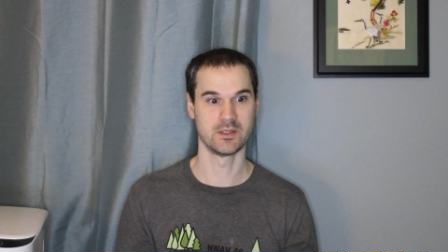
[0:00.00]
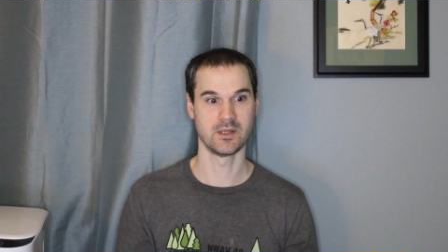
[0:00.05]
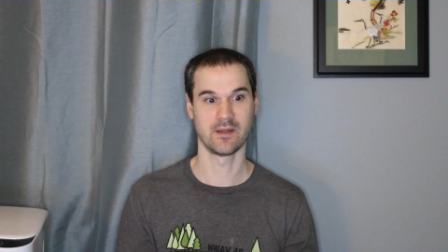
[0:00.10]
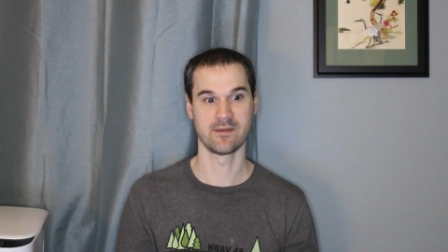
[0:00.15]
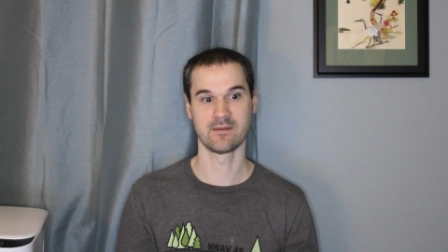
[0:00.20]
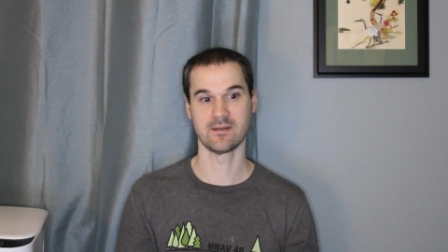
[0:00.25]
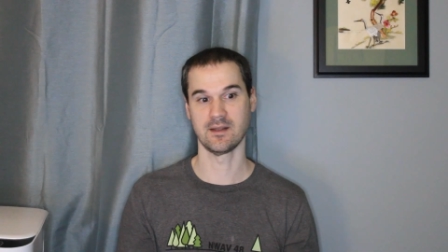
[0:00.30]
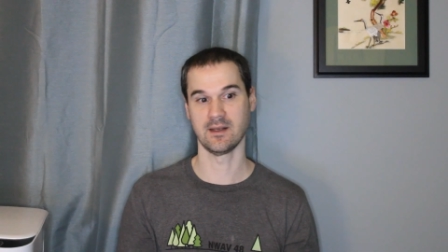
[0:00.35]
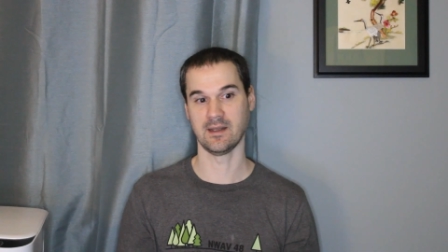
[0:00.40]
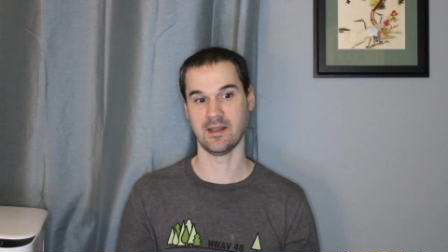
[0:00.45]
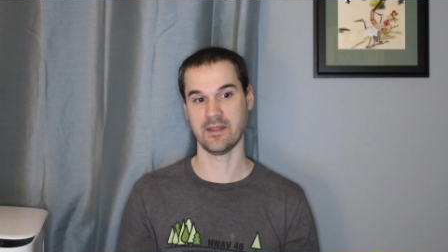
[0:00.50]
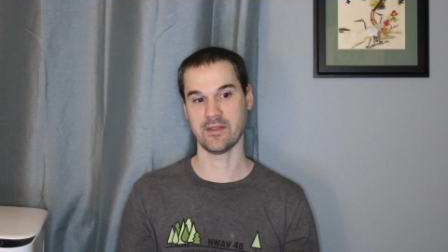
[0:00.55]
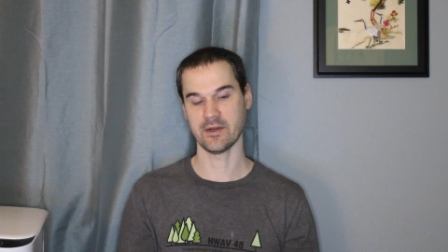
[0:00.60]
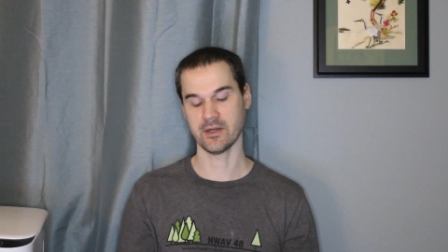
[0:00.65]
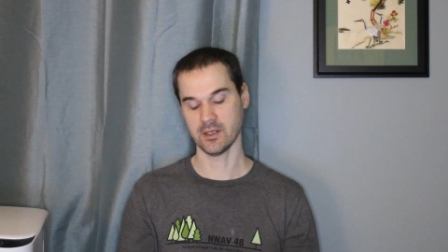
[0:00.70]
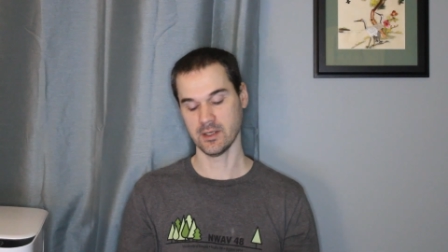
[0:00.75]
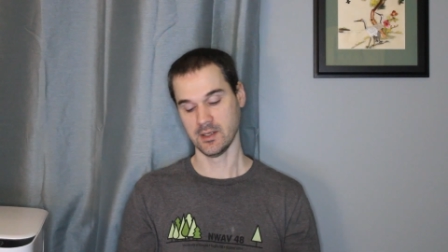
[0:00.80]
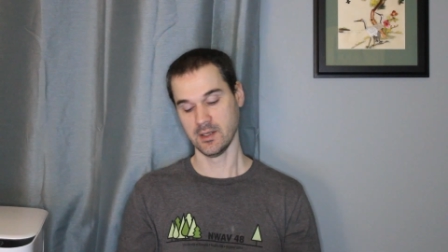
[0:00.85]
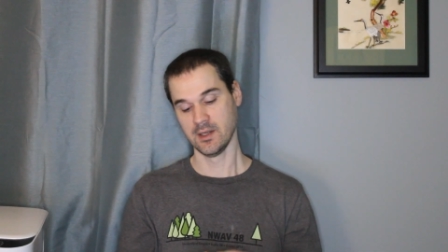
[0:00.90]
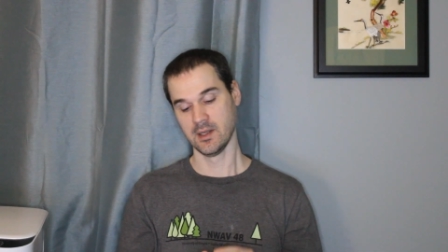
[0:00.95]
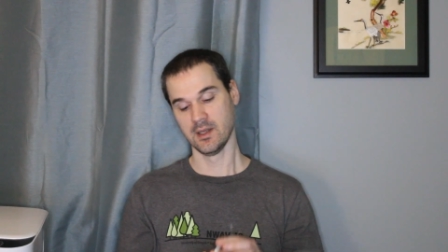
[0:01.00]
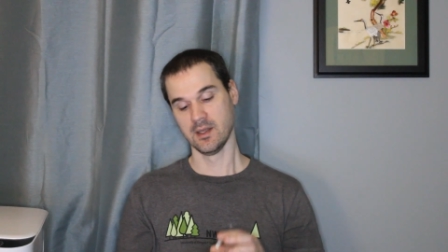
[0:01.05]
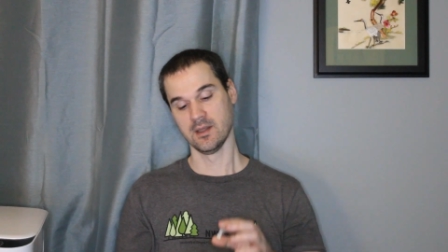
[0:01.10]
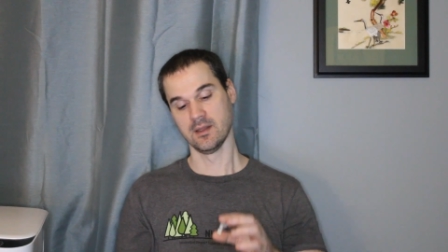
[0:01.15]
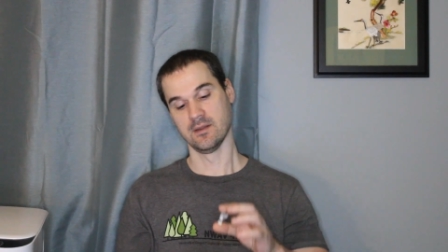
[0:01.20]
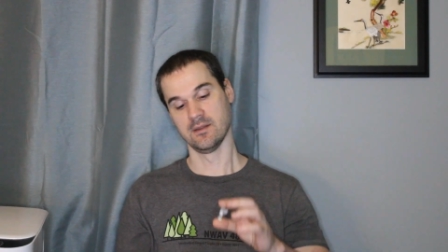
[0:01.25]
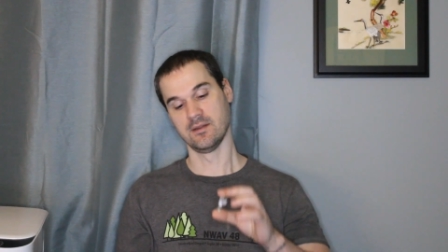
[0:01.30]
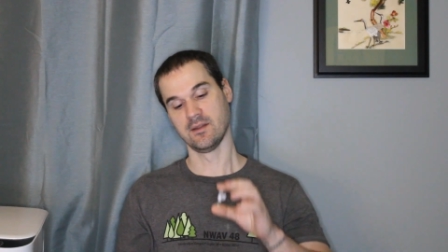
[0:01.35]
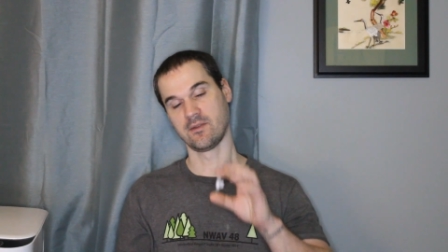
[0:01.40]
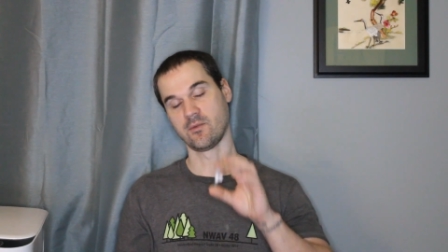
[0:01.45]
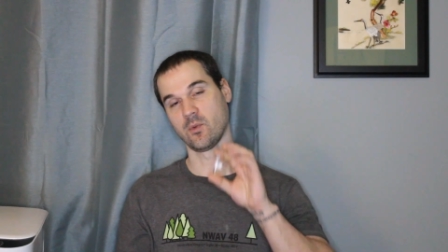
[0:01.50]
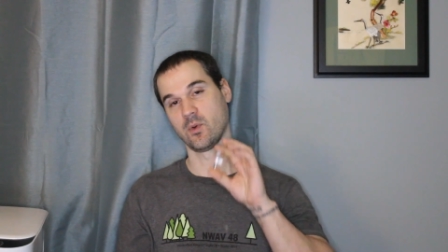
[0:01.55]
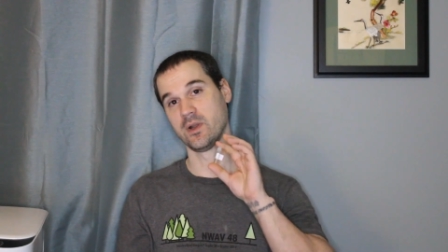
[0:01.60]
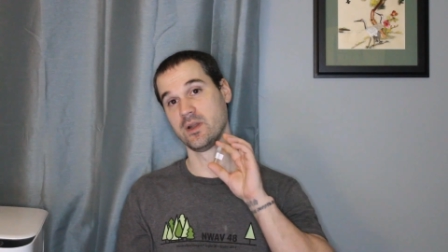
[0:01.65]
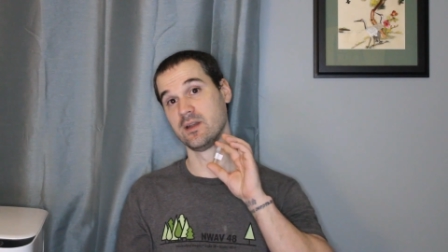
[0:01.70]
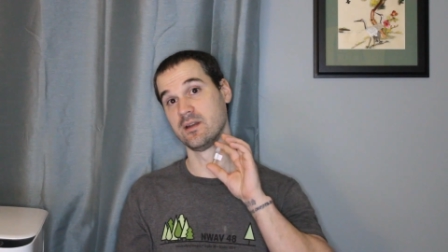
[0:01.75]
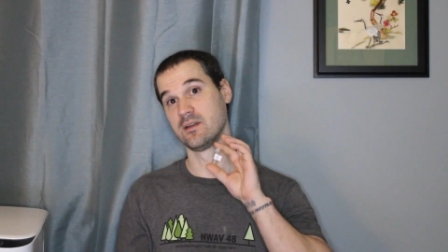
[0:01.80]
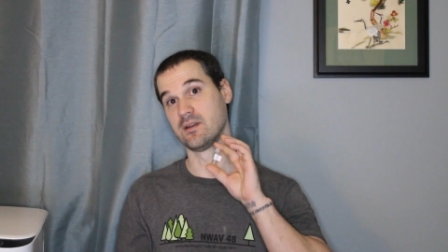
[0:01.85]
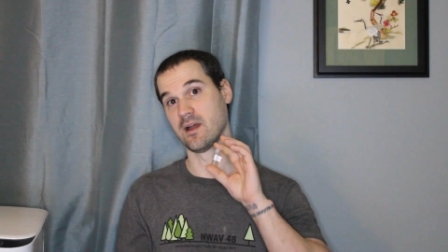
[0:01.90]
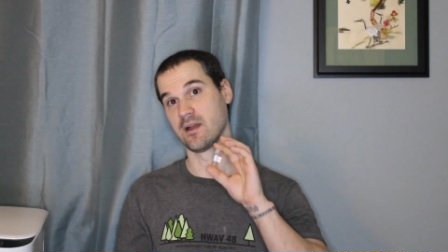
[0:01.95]
Tuscan leather. This
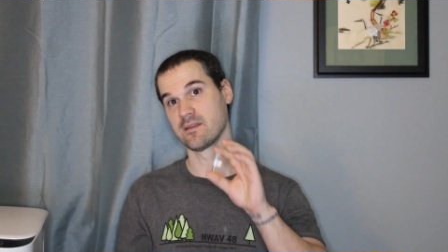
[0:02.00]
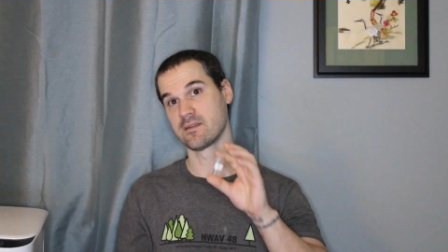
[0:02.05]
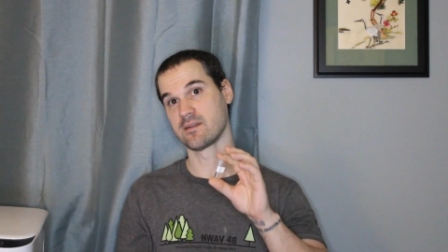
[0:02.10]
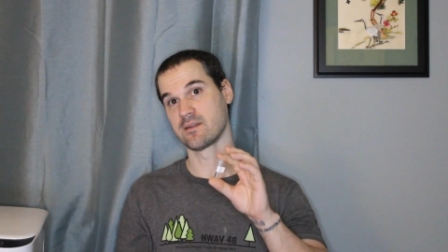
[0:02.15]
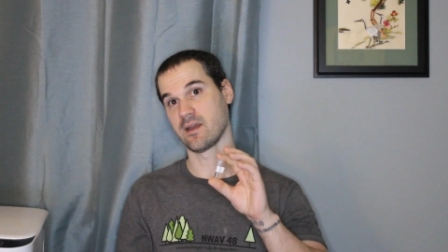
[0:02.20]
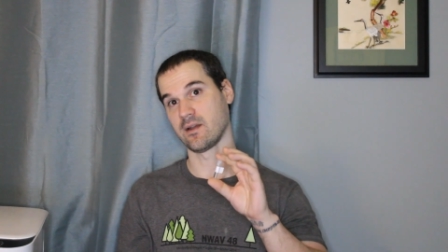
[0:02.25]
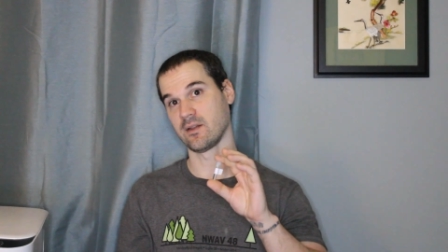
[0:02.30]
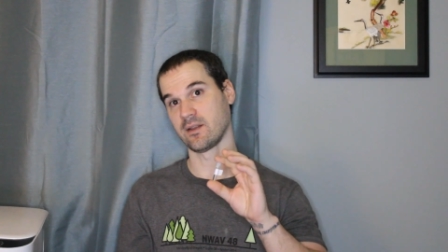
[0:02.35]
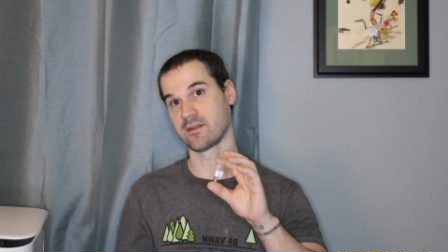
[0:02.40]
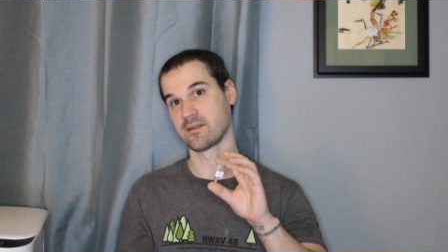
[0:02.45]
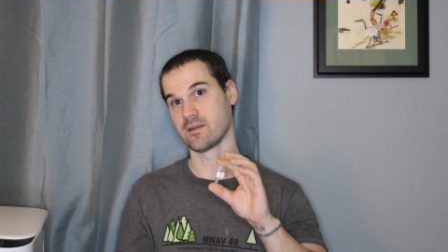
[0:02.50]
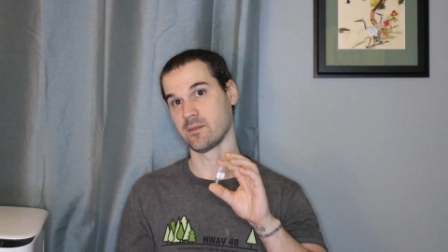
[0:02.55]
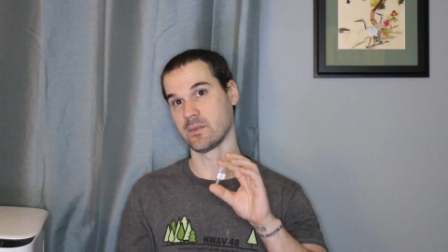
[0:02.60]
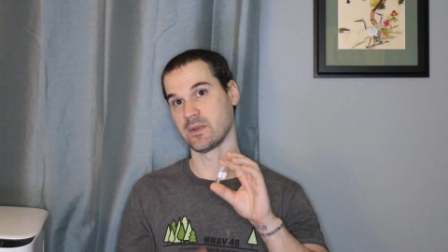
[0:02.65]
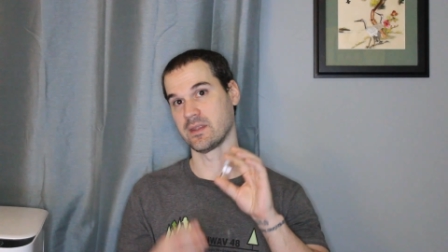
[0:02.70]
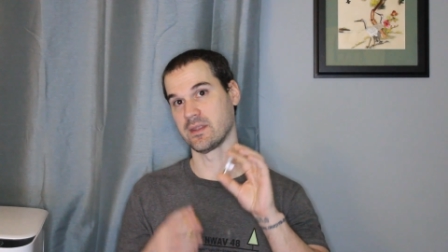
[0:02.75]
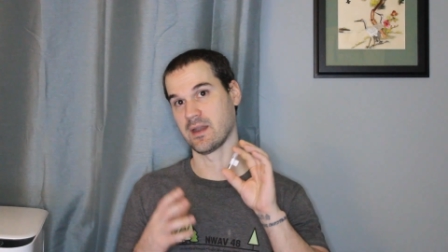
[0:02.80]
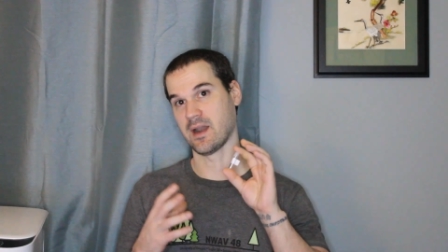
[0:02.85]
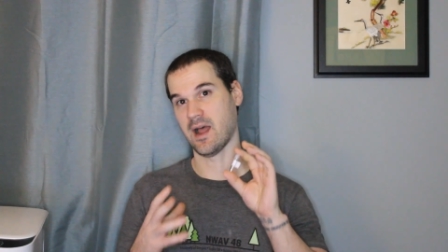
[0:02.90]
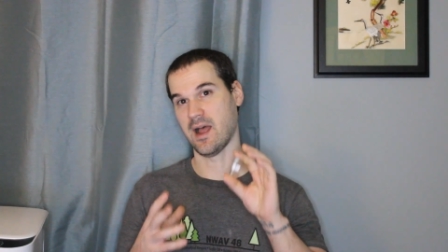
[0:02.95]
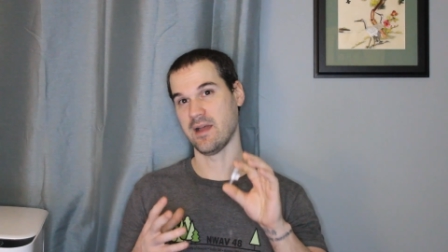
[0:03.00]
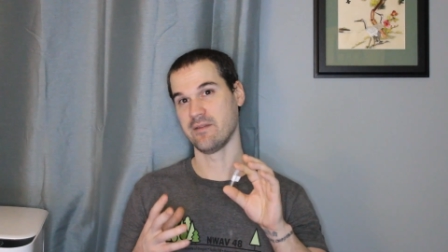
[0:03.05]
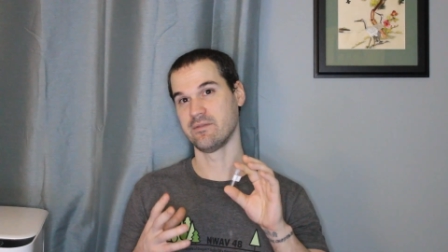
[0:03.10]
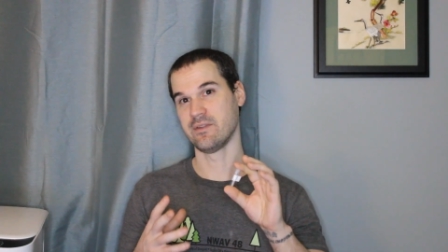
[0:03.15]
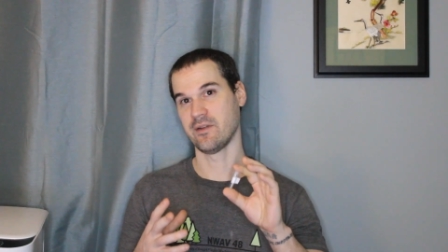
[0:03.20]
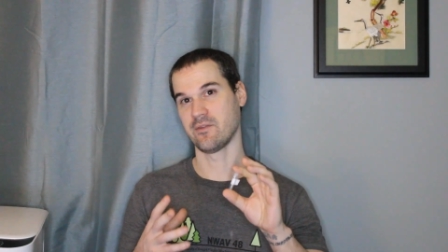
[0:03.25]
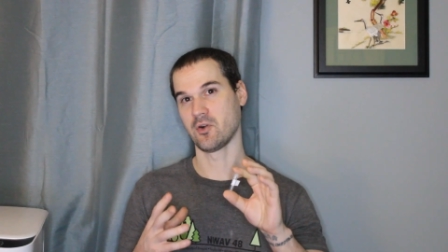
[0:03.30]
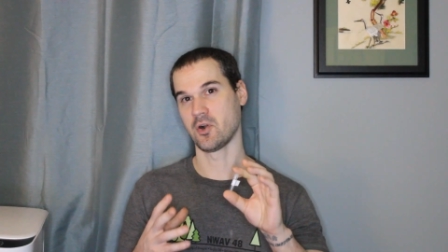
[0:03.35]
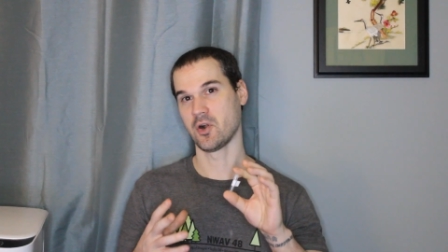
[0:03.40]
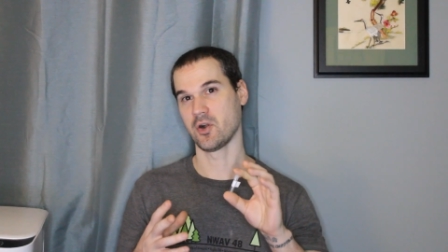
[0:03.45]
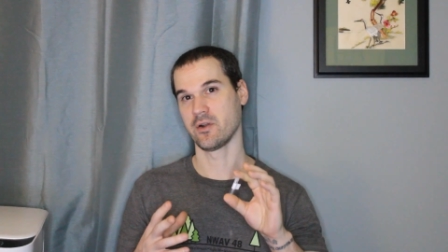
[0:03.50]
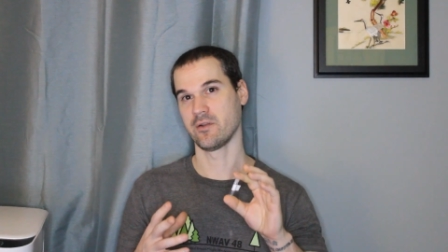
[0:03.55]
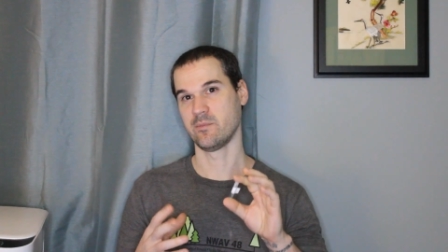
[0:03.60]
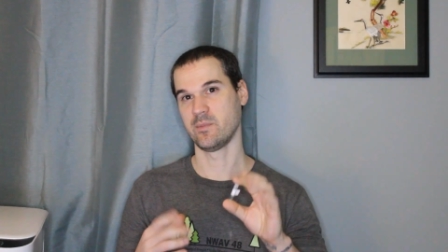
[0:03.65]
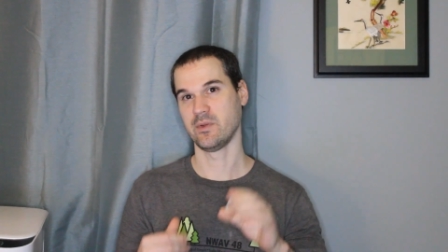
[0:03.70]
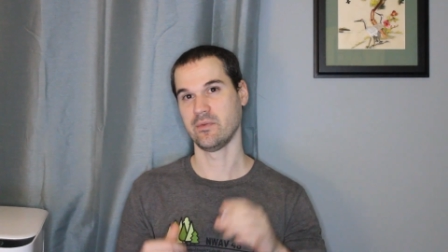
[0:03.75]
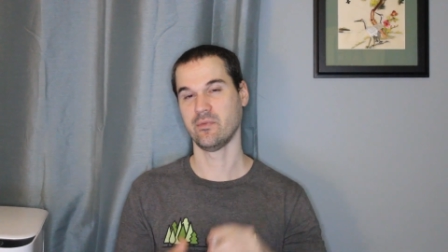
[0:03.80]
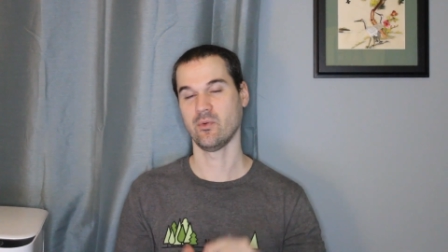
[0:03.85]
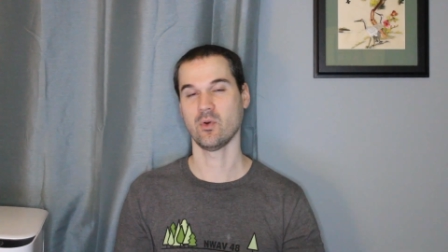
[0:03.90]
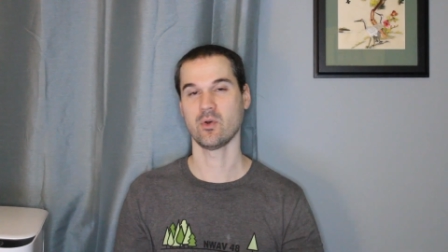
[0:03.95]
one does sound like something that I've never heard of
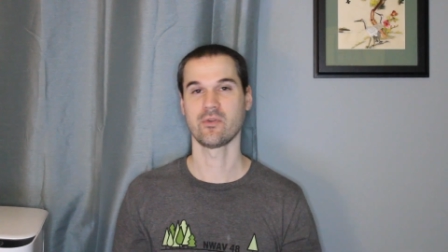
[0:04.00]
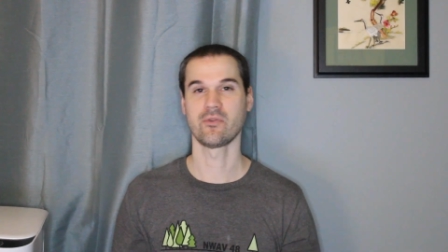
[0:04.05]
before,